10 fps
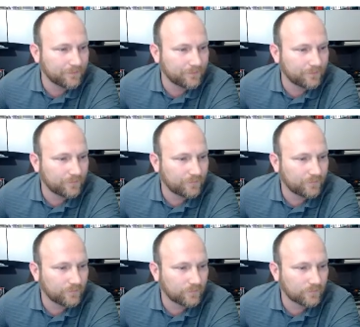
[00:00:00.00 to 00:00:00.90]

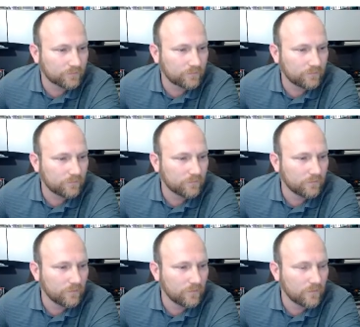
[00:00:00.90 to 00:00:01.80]

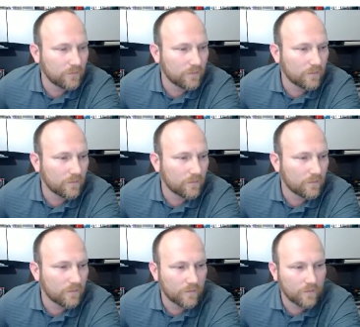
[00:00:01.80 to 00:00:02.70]

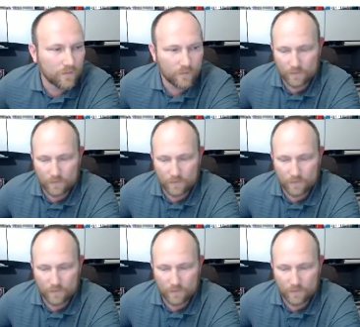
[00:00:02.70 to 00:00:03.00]
[no speech]